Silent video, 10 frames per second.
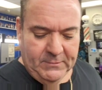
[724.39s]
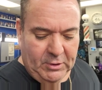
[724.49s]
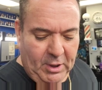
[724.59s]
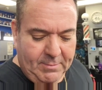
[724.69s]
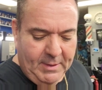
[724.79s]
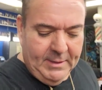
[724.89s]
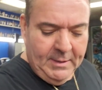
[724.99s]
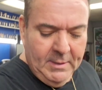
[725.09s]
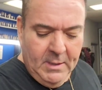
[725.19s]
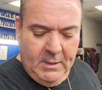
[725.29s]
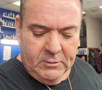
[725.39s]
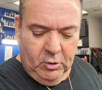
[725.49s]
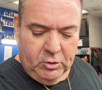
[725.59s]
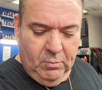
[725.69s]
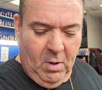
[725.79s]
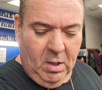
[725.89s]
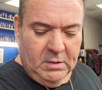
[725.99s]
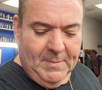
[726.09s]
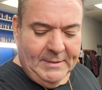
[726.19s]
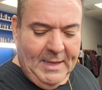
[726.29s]
Good Monday. So
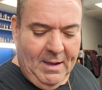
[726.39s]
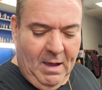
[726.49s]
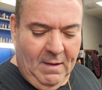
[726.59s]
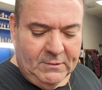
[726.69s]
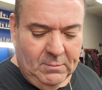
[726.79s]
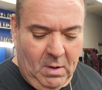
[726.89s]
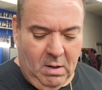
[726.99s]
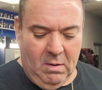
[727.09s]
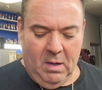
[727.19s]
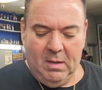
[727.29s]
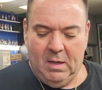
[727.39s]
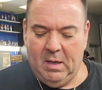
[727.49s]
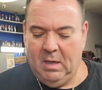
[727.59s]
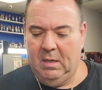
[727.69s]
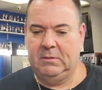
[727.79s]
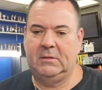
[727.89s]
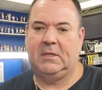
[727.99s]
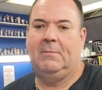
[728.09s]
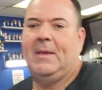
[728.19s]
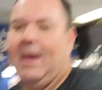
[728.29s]
tomorrow's my day off. Tomorrow, uh, uh, just
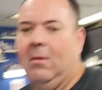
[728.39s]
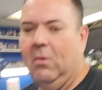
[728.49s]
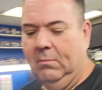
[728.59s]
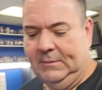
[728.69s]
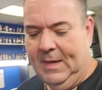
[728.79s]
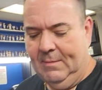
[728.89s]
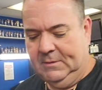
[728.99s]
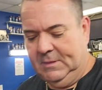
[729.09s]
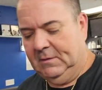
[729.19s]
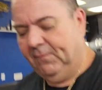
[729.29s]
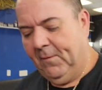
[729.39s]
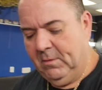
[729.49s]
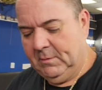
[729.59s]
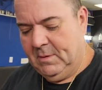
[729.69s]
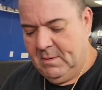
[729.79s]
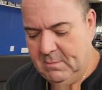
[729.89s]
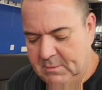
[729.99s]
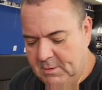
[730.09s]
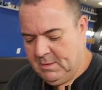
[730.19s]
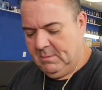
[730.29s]
gonna be at home. Damn, this thing's falling down
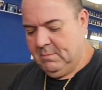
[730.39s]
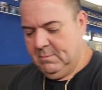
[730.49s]
today.